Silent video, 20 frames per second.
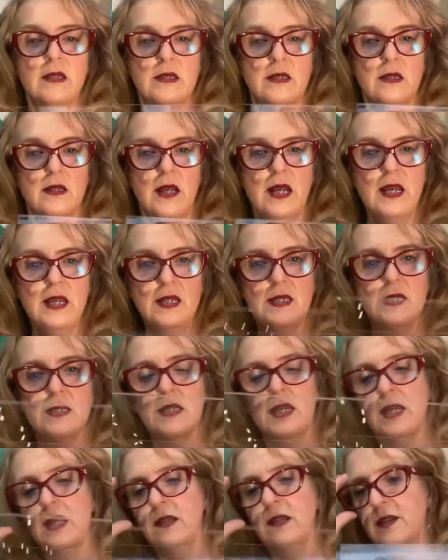nice
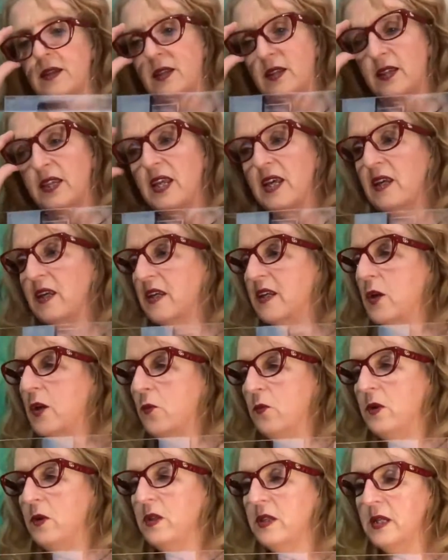and thick. And I
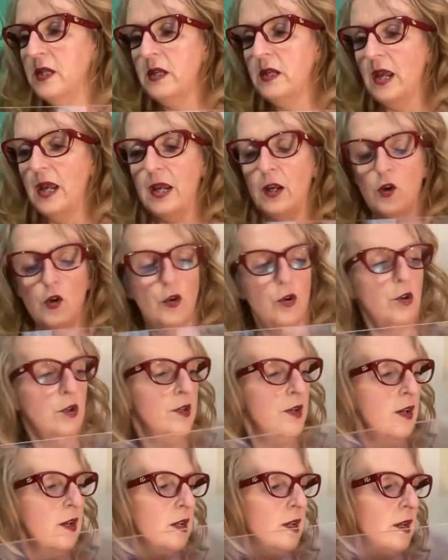really could
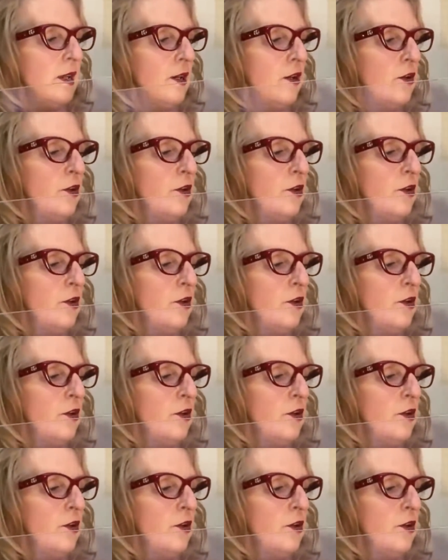not get a good